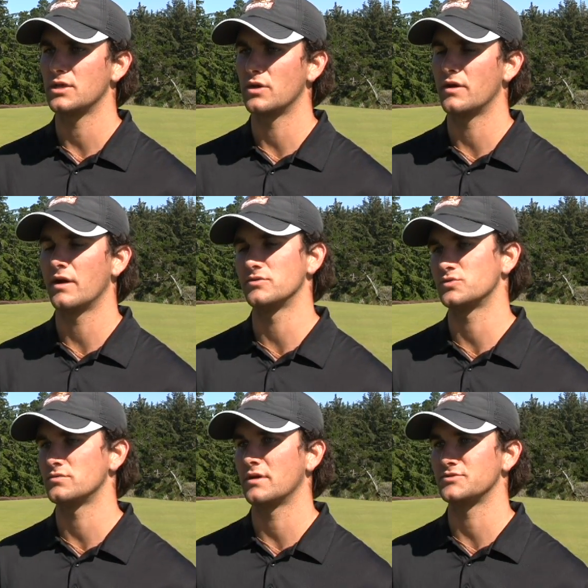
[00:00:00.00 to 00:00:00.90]
I
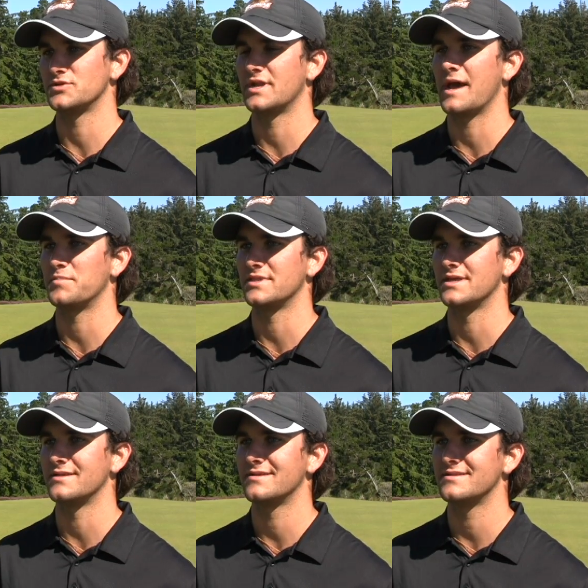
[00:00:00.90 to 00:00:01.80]
was unhappy
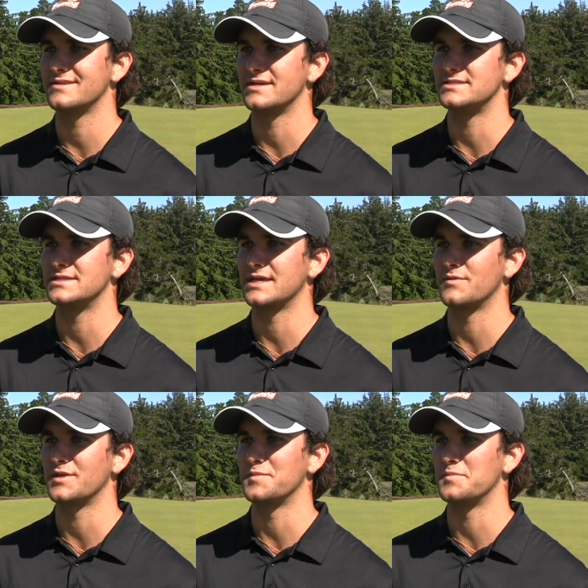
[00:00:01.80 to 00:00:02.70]
that
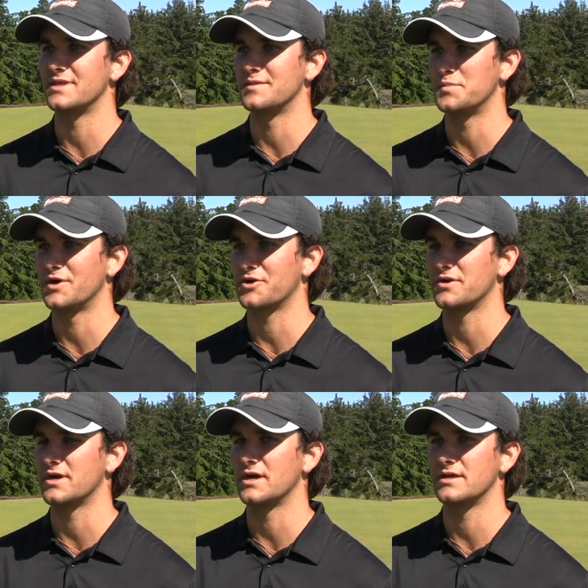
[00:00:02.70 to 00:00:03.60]
TK went in the
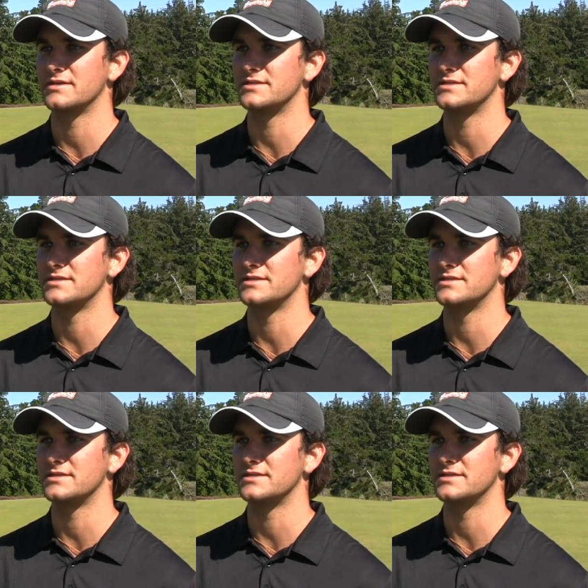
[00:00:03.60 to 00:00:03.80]
bunker.